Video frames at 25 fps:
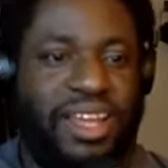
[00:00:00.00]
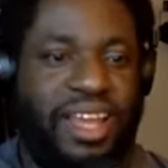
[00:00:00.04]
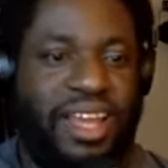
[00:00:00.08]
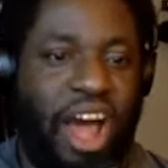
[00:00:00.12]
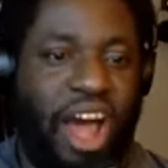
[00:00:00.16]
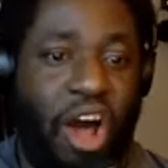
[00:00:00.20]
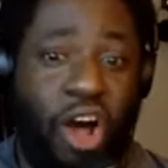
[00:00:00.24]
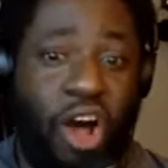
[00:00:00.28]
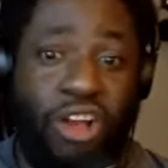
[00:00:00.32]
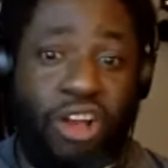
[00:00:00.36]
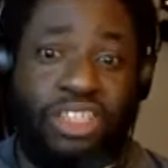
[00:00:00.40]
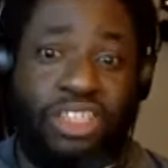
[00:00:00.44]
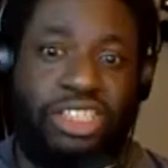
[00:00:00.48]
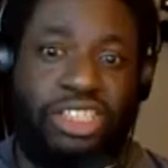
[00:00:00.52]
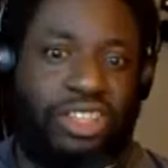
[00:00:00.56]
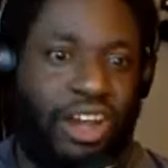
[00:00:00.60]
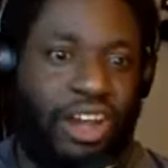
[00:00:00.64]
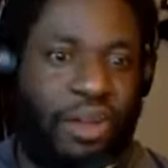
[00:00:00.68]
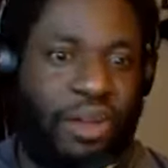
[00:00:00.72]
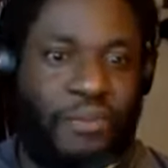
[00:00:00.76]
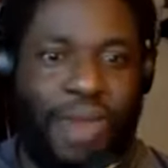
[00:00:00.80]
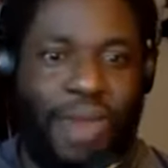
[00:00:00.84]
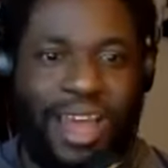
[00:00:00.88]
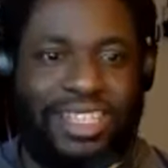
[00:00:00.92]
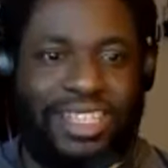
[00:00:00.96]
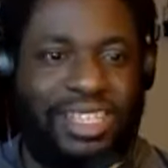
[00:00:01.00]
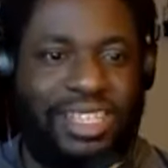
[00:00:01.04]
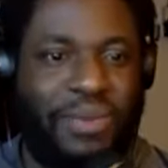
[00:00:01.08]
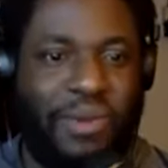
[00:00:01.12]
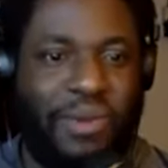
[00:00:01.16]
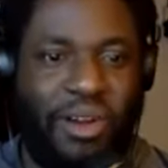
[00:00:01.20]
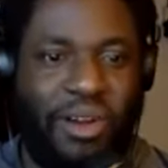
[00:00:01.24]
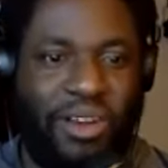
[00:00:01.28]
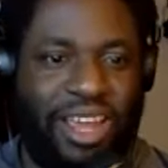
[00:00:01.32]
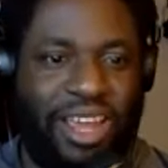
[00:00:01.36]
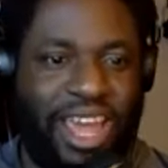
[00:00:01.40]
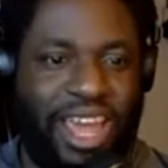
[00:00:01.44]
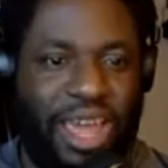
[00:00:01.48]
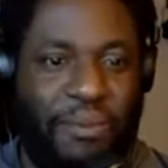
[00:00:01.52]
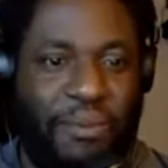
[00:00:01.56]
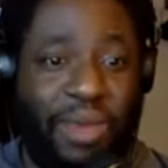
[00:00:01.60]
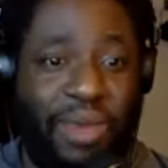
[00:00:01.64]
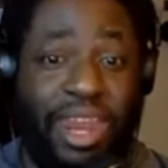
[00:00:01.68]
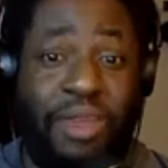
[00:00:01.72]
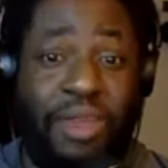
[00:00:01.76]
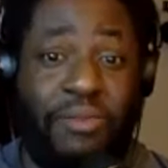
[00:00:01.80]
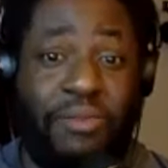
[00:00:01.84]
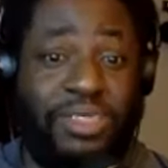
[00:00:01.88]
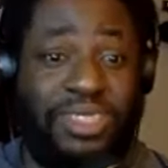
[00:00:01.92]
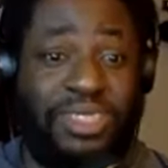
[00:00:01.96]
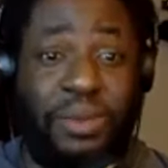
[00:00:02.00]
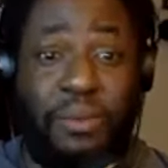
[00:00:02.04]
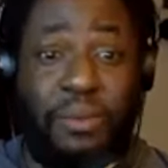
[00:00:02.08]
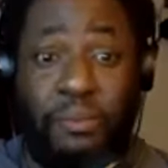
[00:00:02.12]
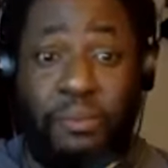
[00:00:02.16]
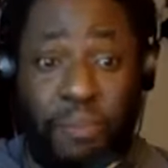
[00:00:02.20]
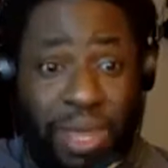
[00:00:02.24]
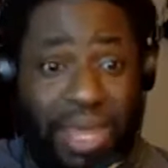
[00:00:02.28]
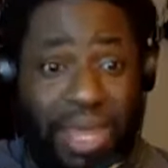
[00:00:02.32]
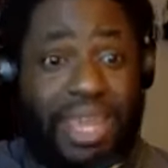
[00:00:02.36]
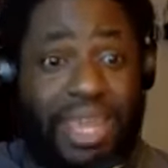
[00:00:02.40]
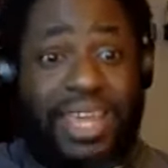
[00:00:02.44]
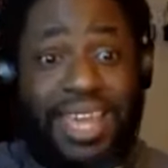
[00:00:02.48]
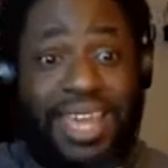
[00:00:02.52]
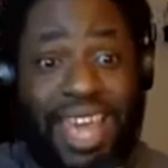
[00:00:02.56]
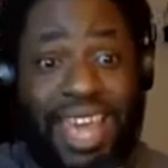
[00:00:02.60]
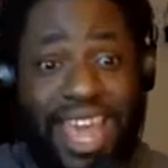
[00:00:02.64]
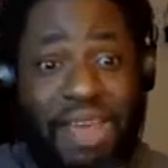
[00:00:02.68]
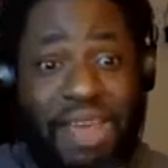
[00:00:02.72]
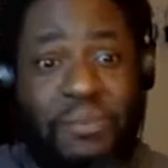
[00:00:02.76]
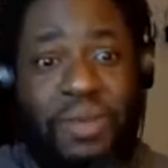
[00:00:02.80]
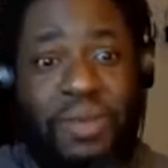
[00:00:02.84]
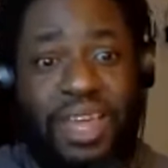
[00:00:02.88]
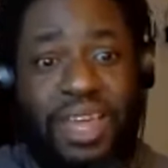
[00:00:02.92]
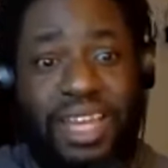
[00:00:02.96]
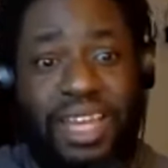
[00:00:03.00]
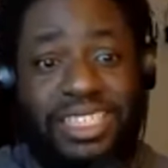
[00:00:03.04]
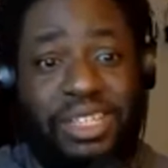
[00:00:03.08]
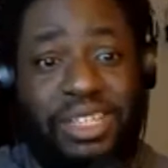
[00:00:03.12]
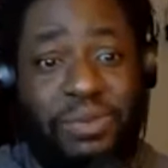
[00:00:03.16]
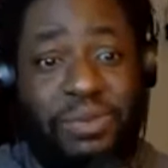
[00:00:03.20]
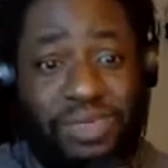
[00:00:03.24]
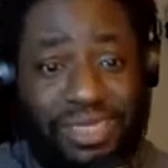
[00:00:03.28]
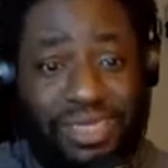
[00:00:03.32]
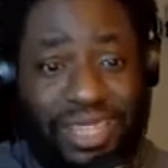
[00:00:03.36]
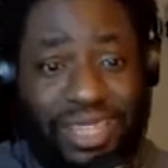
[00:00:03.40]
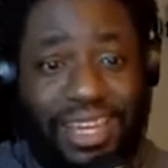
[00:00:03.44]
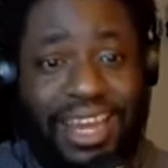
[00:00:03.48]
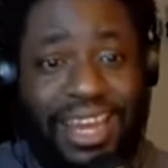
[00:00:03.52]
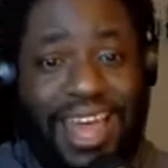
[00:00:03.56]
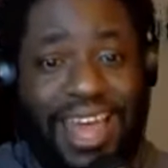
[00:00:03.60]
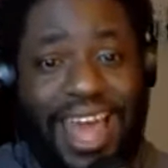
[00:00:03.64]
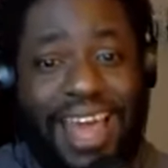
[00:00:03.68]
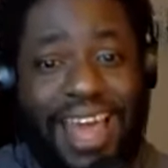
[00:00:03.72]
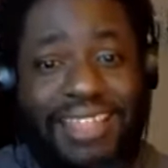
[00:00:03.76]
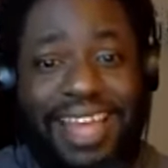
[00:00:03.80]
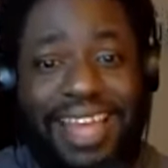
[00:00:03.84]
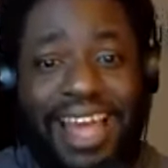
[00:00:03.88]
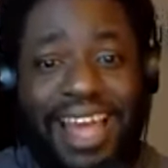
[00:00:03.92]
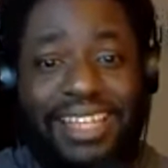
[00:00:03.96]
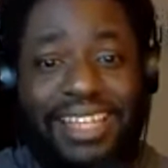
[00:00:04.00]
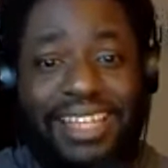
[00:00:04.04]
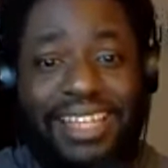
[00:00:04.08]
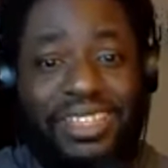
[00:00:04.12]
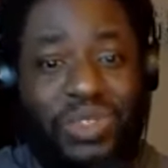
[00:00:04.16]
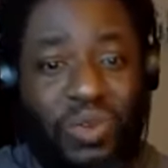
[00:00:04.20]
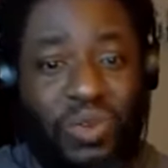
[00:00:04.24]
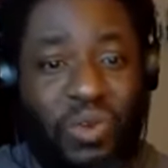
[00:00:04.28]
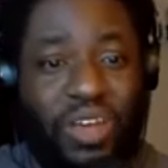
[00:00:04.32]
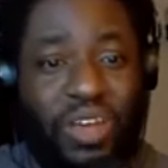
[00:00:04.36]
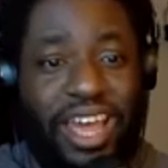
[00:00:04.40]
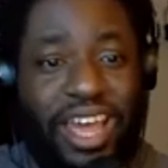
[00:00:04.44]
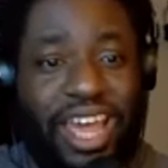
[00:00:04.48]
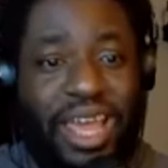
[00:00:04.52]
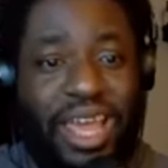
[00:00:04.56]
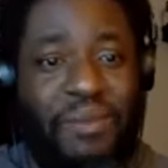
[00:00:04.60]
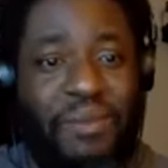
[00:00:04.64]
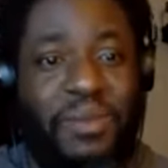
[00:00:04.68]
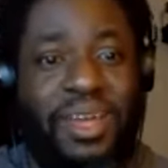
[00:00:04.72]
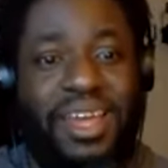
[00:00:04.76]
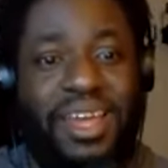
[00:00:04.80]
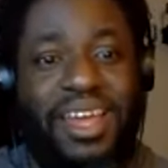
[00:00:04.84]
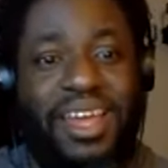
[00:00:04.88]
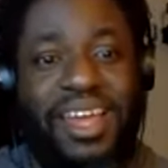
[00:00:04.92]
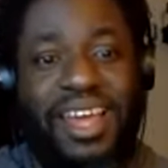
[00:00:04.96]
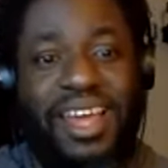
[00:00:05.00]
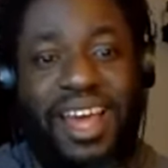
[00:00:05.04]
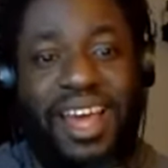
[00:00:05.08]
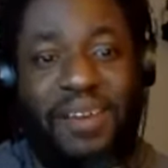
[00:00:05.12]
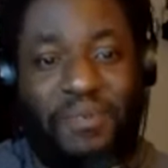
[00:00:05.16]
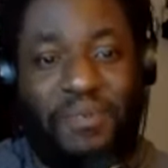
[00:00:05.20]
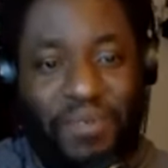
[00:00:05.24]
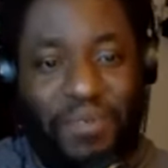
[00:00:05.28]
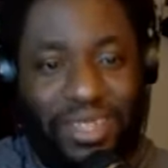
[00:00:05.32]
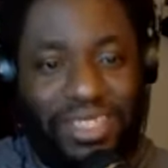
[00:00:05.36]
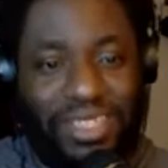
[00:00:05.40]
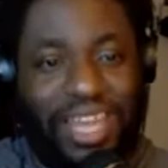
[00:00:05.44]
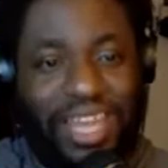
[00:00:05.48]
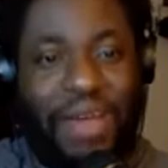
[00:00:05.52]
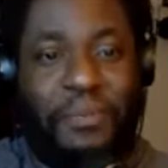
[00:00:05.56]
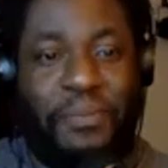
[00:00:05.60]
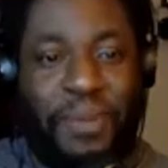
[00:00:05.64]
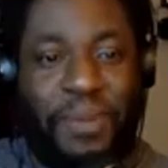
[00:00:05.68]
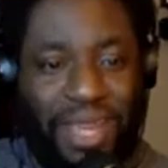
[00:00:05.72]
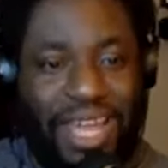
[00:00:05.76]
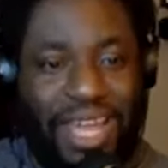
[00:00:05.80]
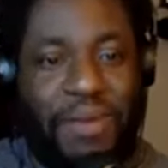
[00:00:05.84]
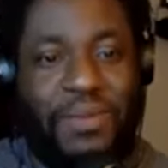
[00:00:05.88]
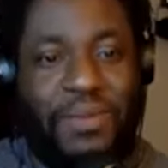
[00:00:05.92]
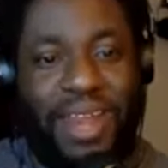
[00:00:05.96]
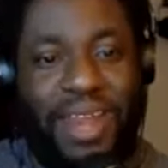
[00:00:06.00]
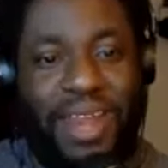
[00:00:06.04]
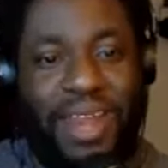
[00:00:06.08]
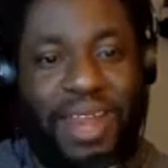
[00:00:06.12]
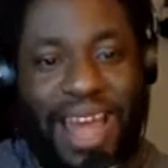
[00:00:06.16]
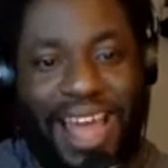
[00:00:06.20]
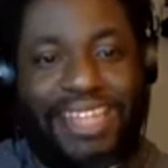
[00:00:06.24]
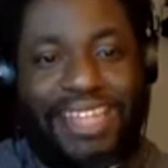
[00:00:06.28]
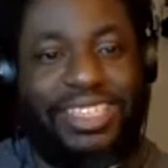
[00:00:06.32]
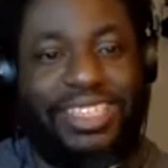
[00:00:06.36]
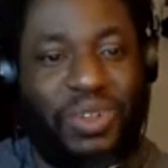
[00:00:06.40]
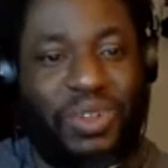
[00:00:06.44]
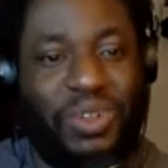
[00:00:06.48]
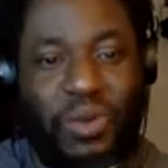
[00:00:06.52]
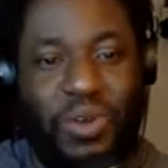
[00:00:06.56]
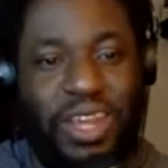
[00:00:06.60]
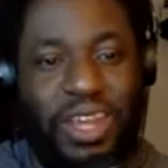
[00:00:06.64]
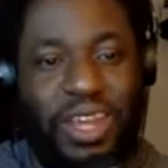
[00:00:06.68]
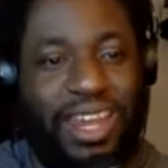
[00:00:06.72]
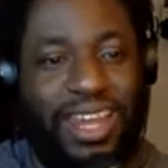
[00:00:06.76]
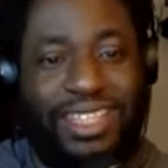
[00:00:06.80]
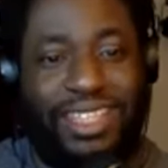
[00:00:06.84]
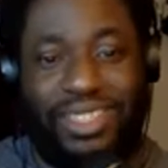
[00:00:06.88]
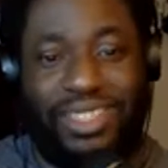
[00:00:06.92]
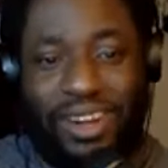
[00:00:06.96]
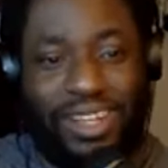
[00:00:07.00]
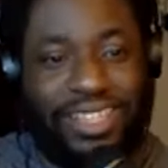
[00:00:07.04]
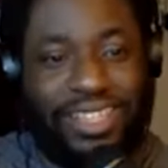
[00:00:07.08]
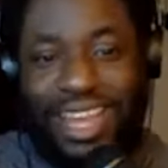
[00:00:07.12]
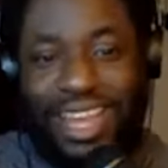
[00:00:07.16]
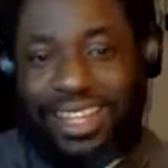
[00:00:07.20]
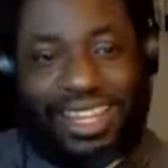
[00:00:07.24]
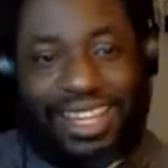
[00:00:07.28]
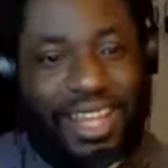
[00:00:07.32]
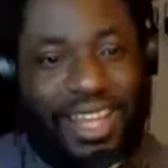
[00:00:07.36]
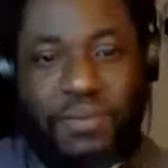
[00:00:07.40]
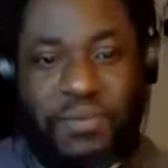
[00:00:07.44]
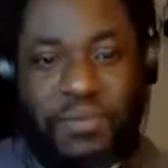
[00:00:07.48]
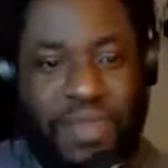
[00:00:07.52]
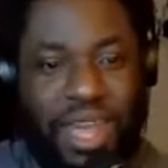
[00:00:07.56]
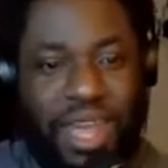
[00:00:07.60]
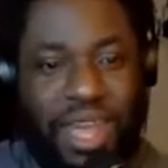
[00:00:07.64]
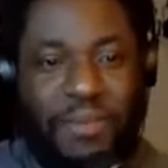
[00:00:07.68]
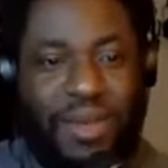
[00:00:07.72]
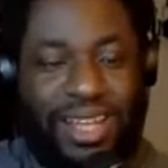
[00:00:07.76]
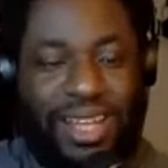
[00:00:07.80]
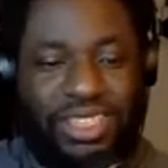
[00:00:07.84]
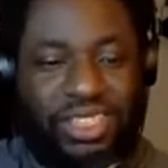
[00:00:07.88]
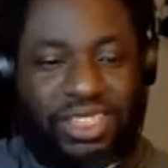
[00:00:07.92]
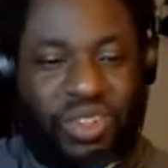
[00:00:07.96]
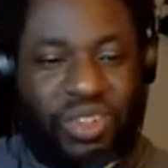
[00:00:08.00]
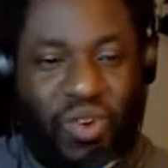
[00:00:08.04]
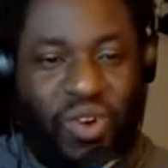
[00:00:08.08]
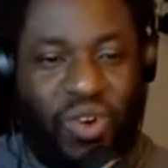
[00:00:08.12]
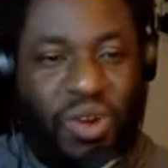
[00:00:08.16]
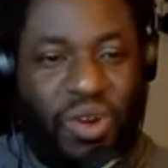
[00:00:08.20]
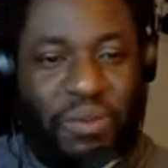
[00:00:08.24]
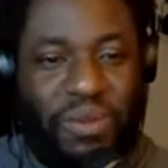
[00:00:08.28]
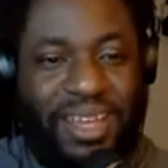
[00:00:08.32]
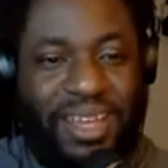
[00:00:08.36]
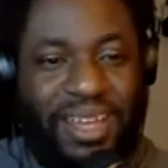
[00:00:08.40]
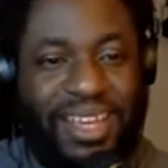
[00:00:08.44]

all star basketball game, and it was a big game because it was the last high school game of this up and coming high school kid that's going to take the NBA by storm.